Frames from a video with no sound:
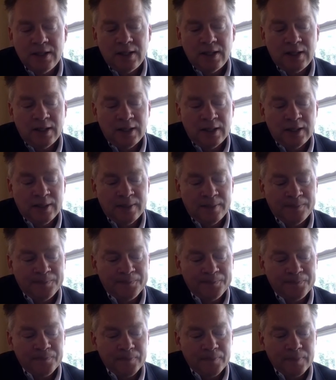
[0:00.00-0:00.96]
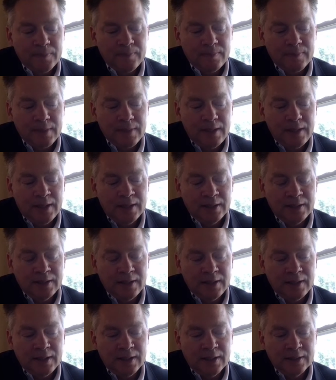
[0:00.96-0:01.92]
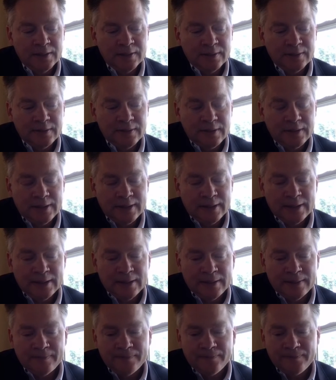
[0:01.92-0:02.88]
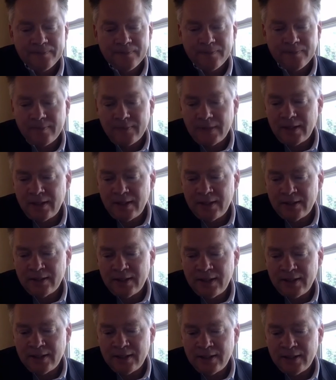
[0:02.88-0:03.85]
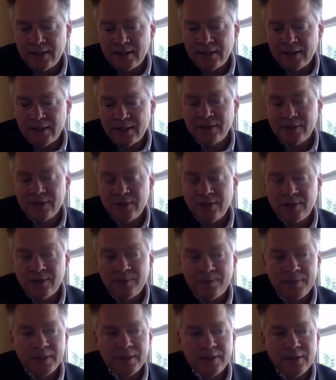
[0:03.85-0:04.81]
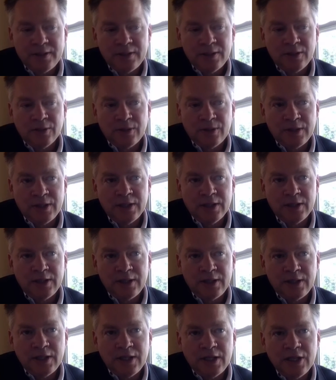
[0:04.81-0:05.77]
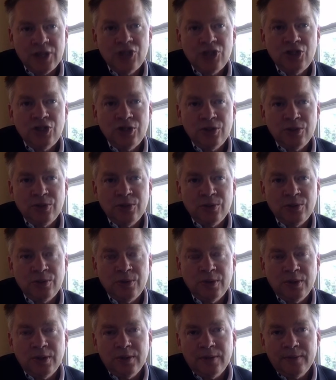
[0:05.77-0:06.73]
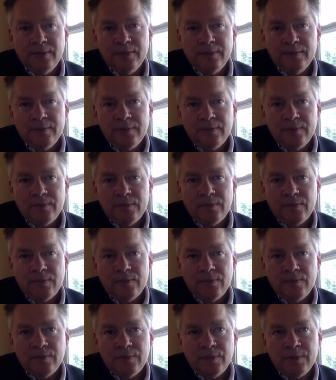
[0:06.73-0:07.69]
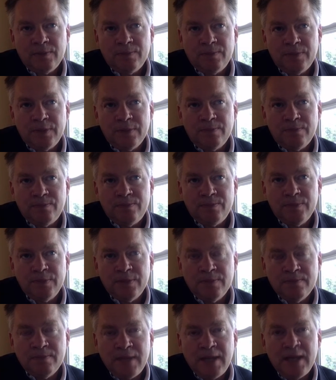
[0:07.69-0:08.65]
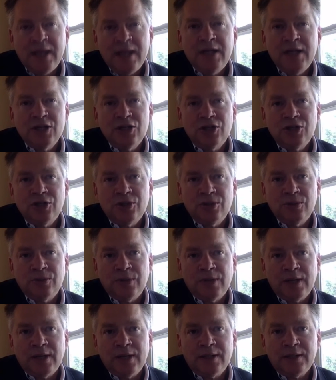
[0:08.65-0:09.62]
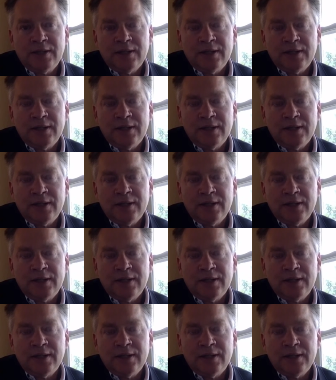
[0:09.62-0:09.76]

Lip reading: um, and, and, um, and some of that's good. But the issue, the, the the main issue that